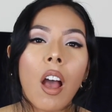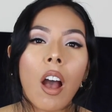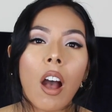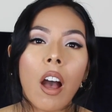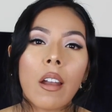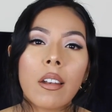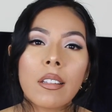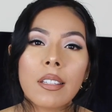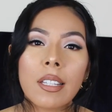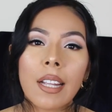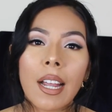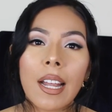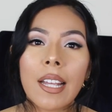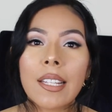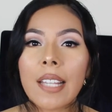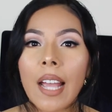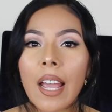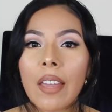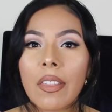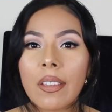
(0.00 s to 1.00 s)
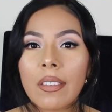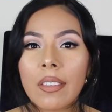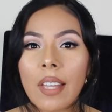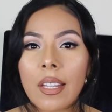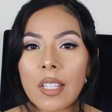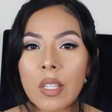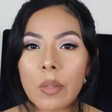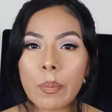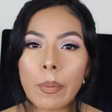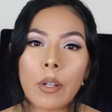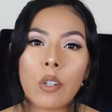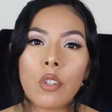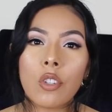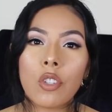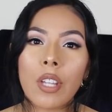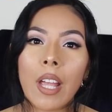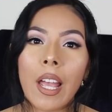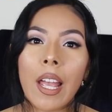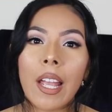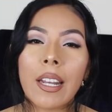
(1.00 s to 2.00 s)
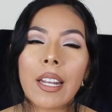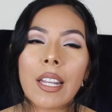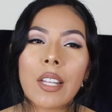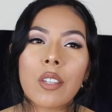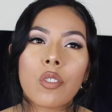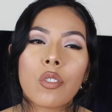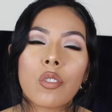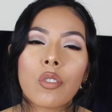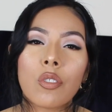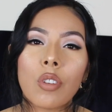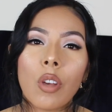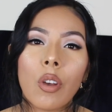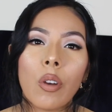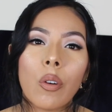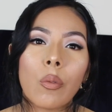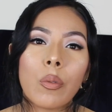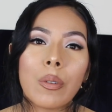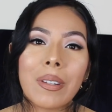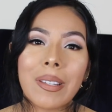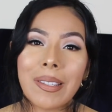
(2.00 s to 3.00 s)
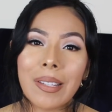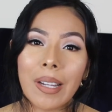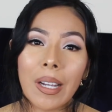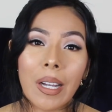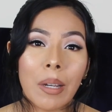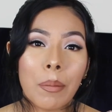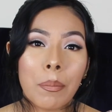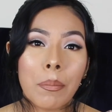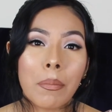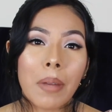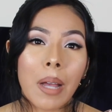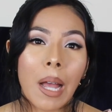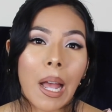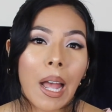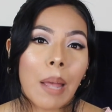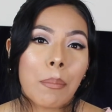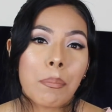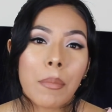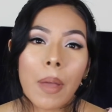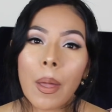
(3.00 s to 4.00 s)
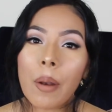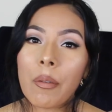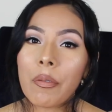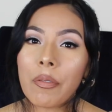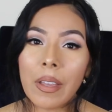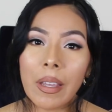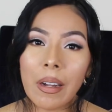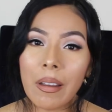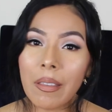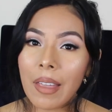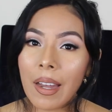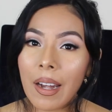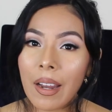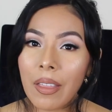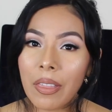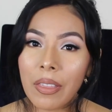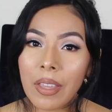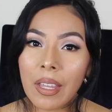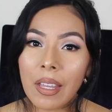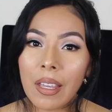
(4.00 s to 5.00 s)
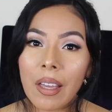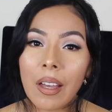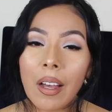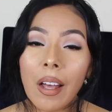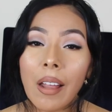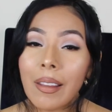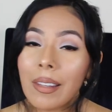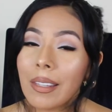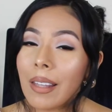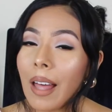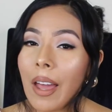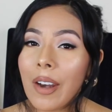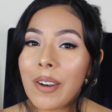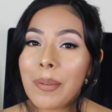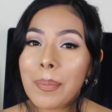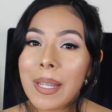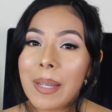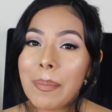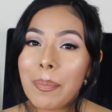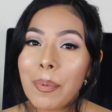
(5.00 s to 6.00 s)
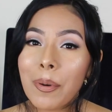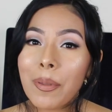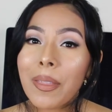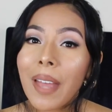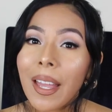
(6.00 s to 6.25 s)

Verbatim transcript: Honestly, guys, I think that sponge side is so dumb. I'm not a fan of that. I think a lot of people